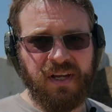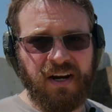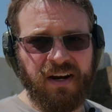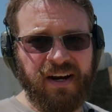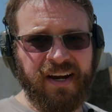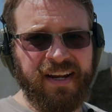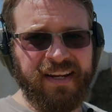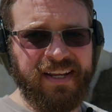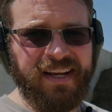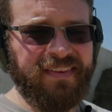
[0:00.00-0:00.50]
All
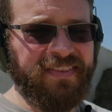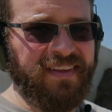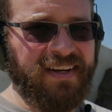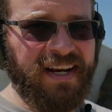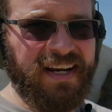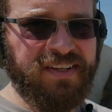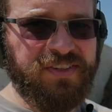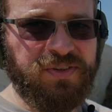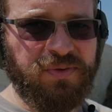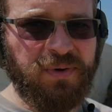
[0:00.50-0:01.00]
right, got the
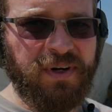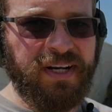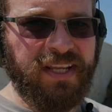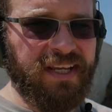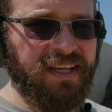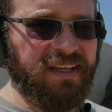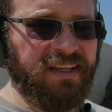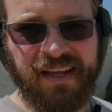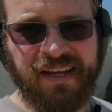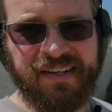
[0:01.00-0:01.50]

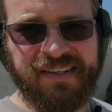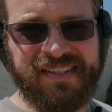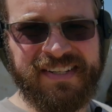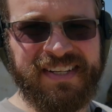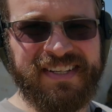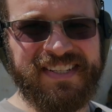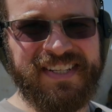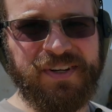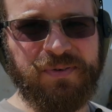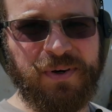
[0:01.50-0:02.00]
920. Just
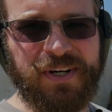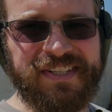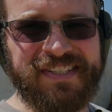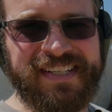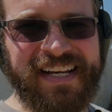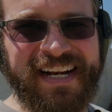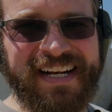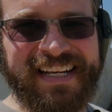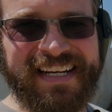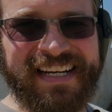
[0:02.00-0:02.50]
gonna see where it's
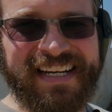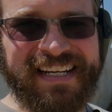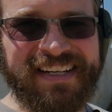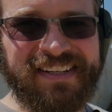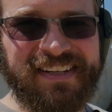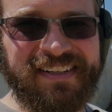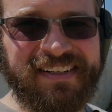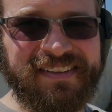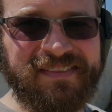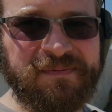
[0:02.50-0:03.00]
sighted in.